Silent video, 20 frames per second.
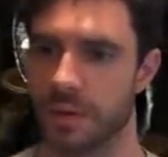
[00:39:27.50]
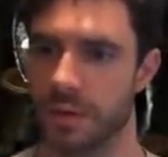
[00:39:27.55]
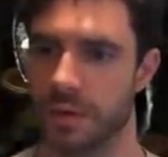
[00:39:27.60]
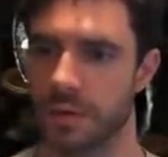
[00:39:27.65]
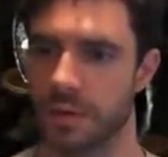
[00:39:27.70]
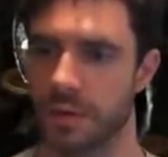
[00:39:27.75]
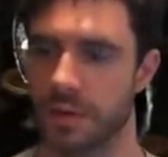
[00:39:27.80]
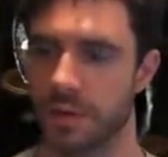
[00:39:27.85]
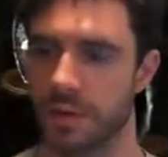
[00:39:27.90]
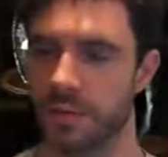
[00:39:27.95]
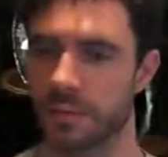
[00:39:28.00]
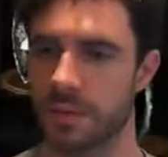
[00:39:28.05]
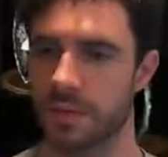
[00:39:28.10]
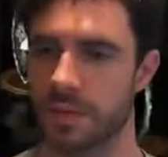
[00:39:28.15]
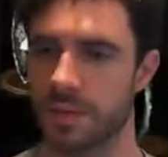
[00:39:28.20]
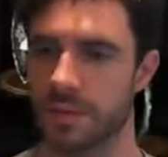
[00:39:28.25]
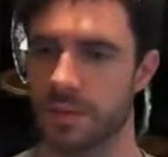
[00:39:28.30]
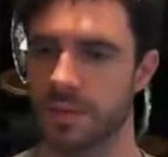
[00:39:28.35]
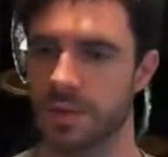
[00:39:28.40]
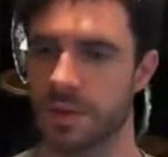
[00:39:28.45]
Nope,
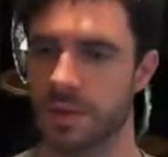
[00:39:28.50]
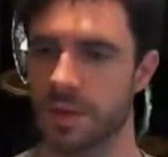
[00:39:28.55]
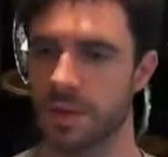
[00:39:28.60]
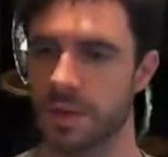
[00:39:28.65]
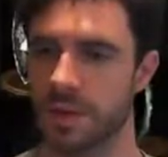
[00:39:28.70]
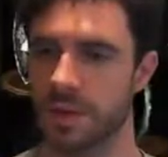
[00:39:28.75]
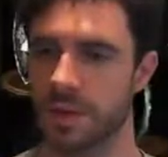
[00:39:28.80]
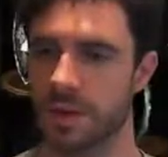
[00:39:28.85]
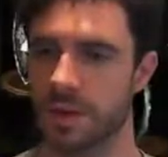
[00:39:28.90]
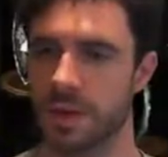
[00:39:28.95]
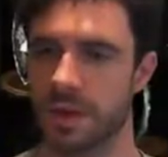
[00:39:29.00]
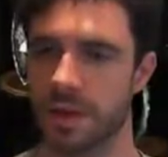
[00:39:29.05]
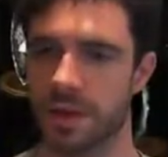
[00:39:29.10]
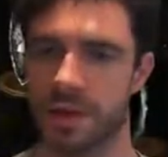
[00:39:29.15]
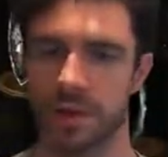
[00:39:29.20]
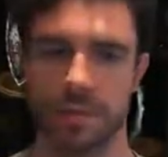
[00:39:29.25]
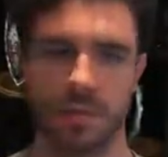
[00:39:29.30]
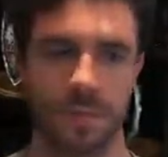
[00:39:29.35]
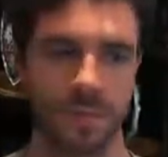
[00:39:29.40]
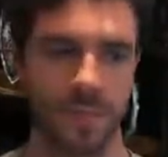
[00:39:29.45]
that's a dead
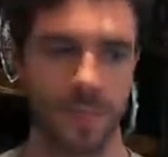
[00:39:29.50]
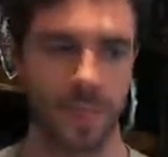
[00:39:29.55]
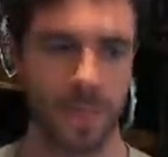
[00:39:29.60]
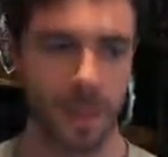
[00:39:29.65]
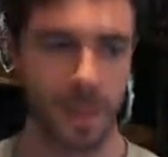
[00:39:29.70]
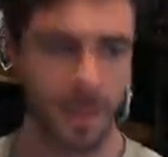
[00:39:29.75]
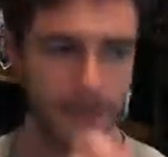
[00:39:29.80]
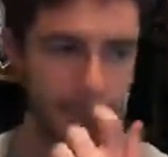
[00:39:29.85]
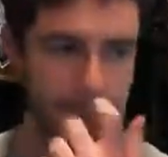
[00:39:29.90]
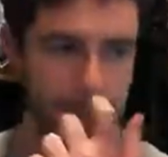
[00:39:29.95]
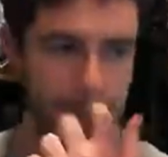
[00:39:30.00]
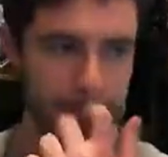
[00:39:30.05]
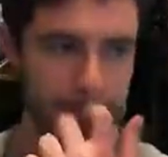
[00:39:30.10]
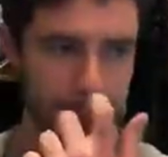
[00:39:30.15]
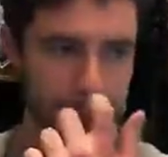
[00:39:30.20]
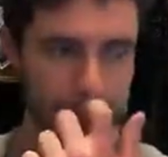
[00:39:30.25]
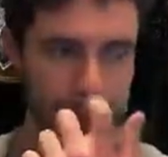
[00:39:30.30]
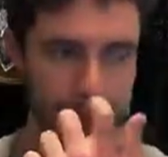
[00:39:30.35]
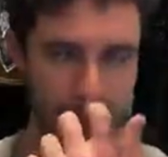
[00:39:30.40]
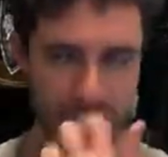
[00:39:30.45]
end.
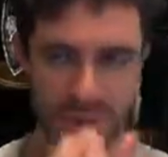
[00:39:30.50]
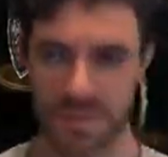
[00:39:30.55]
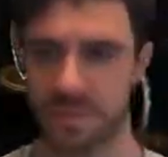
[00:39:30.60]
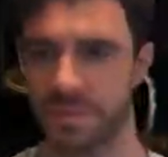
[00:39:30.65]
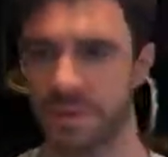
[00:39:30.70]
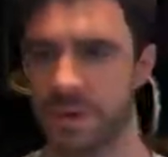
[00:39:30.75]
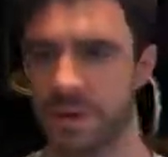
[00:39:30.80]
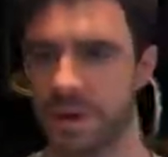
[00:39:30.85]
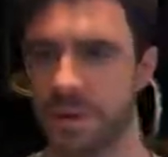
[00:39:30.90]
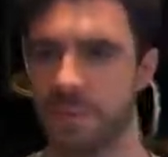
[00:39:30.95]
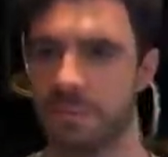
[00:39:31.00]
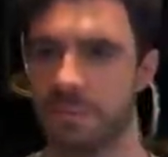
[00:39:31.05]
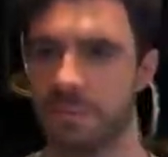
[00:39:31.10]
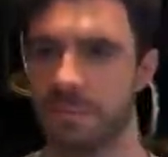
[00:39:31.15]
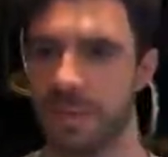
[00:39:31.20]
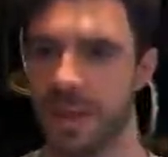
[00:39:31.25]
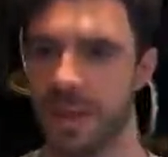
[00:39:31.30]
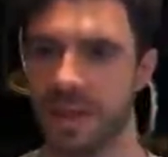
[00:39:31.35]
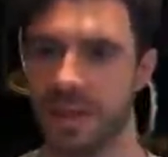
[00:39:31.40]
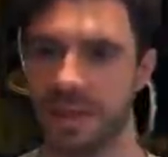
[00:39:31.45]
It's a freaking
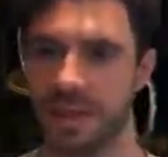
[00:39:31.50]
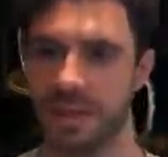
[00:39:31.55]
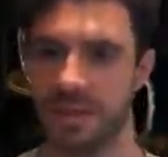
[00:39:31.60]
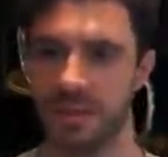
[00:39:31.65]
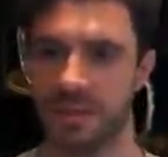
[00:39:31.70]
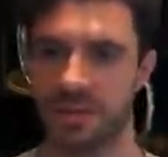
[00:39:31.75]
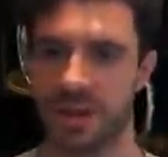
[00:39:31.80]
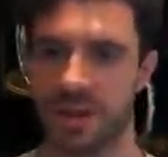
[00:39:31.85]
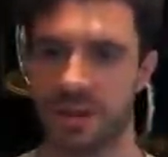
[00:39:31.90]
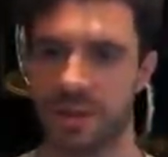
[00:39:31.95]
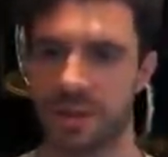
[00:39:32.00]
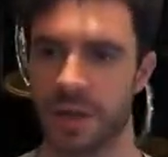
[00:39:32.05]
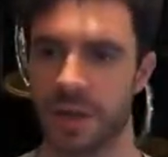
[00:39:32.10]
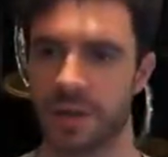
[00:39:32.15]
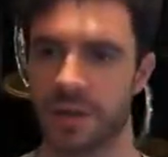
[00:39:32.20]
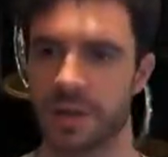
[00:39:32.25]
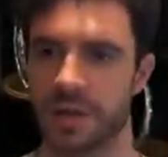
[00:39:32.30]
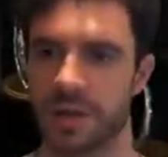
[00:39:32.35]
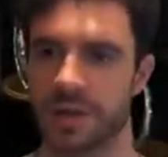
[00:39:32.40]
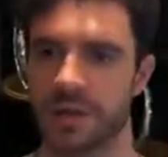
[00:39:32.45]
maze, this area
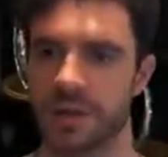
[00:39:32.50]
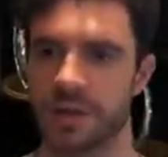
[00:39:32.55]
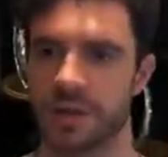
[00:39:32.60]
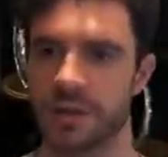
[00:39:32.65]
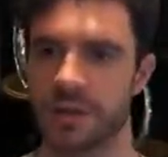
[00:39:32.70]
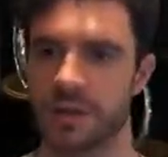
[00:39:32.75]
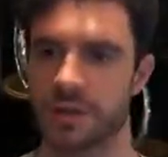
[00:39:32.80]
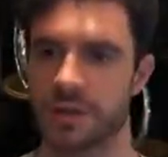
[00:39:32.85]
down here, guys.